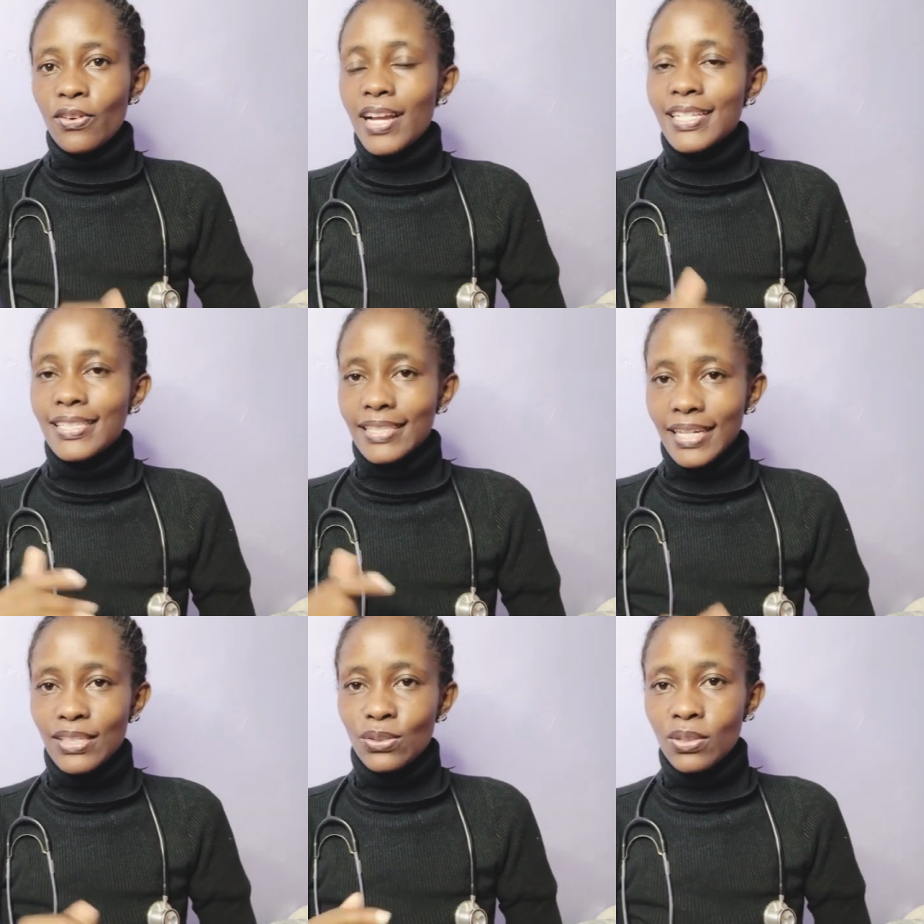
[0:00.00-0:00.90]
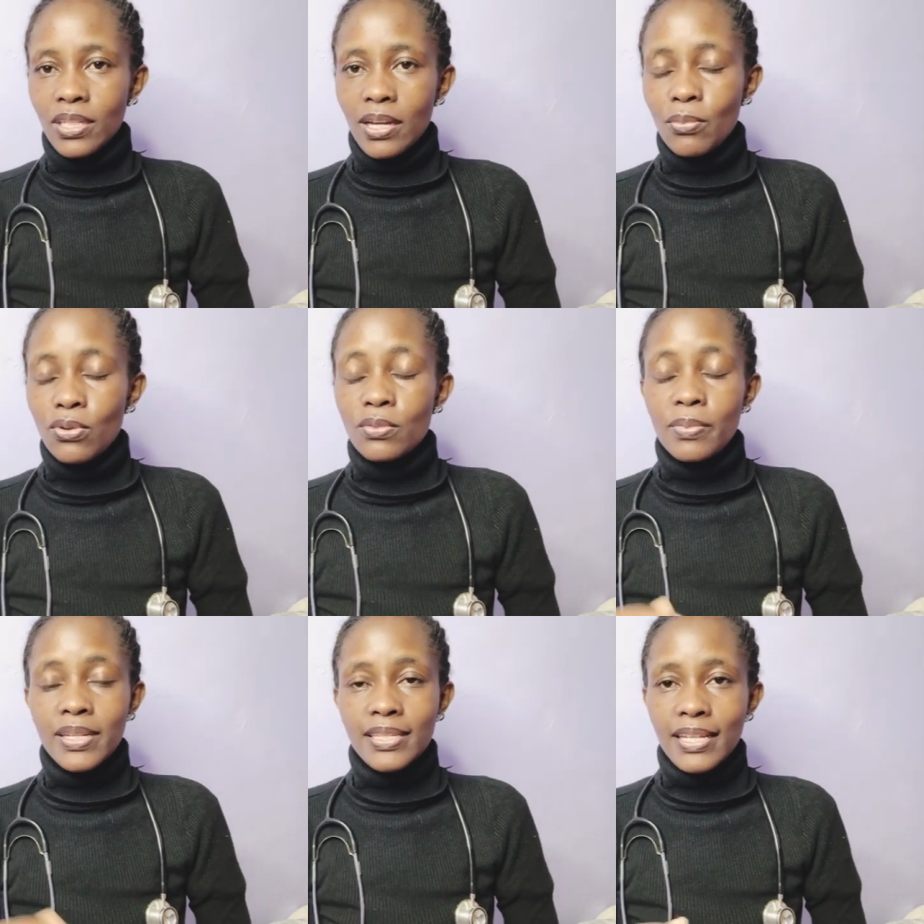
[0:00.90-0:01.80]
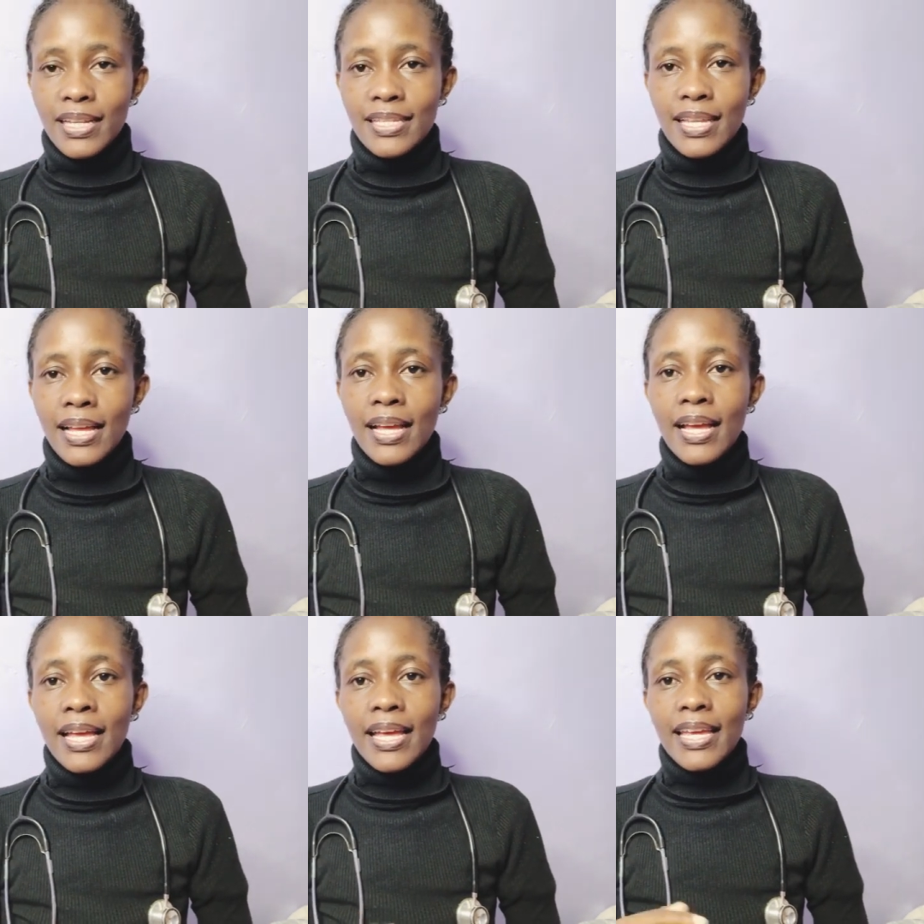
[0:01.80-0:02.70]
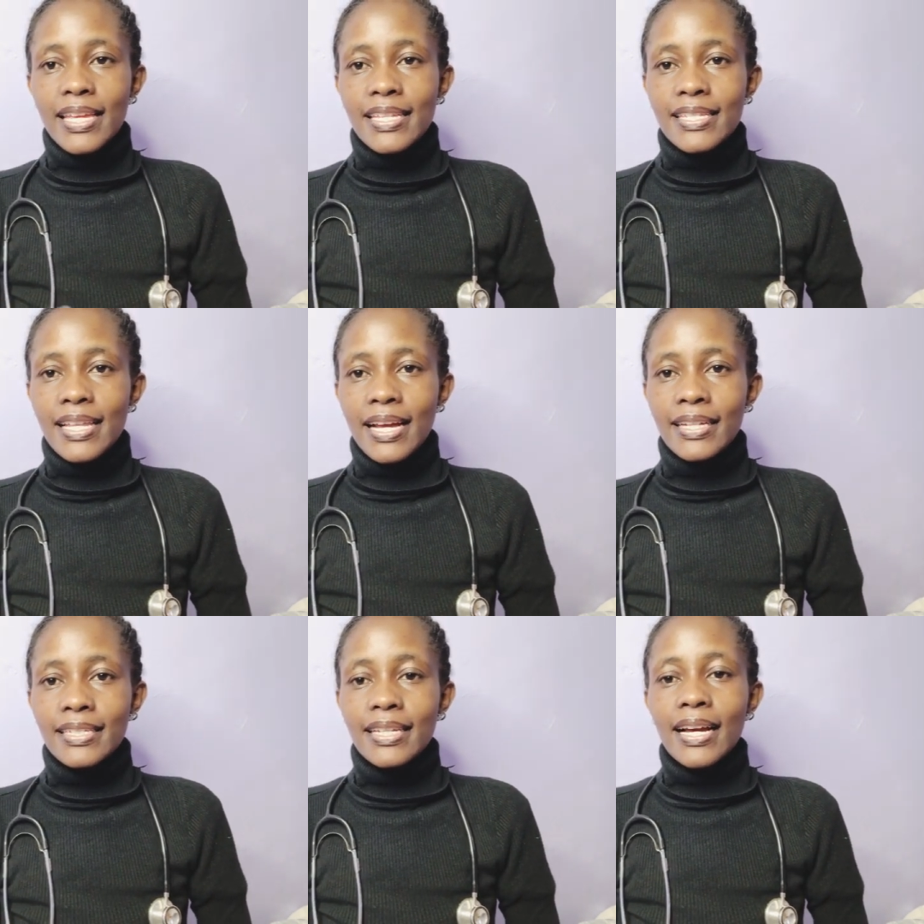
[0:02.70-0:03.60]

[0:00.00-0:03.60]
I start talking about breast cancer is that